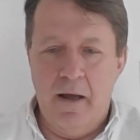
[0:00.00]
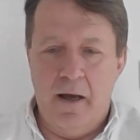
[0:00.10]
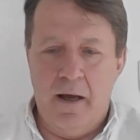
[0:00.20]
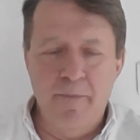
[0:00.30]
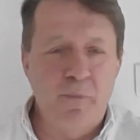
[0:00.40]

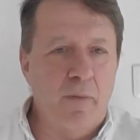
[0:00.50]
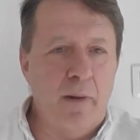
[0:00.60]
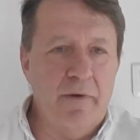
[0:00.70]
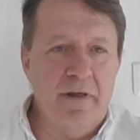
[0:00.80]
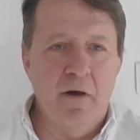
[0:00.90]
I'm
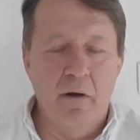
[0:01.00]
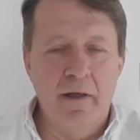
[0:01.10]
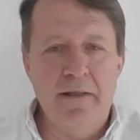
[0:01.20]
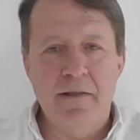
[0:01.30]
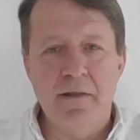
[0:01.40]
probably the
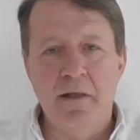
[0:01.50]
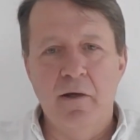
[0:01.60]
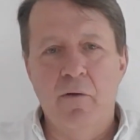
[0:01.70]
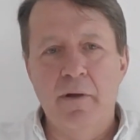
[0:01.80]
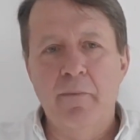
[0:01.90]
only
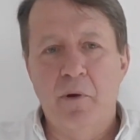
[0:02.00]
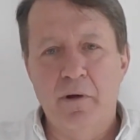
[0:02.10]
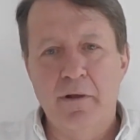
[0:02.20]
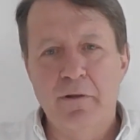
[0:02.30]
CEO in Poland